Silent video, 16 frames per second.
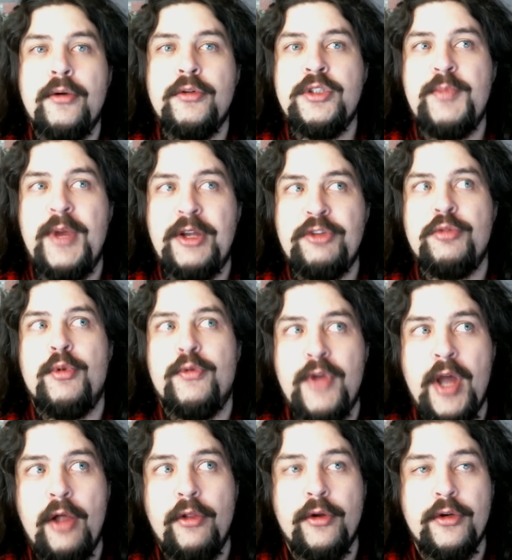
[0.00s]
spectrum of
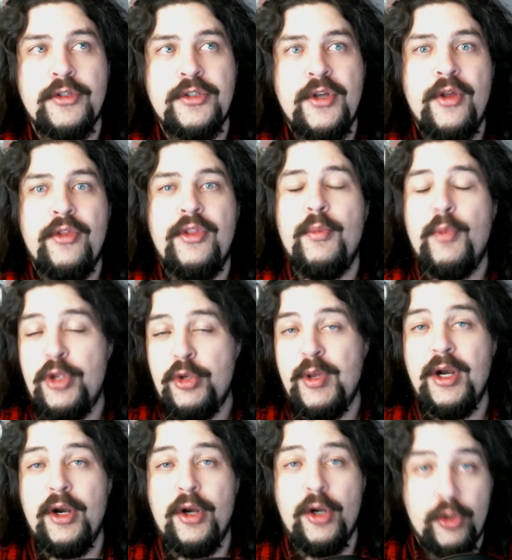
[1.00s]
colors than what you
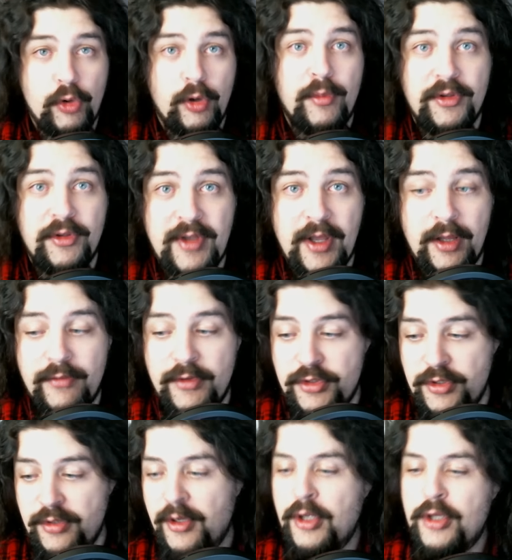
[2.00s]
get on a normal
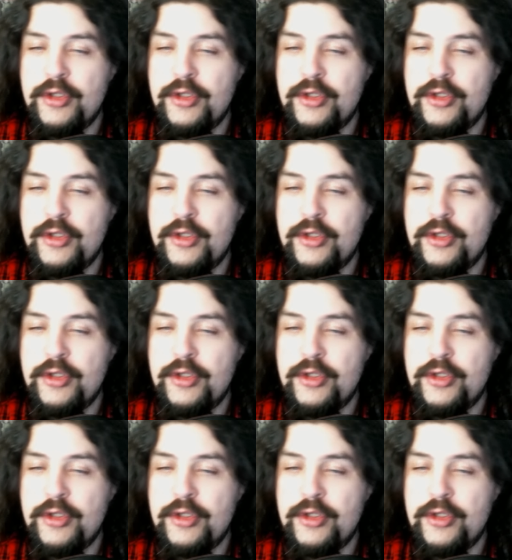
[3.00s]
television.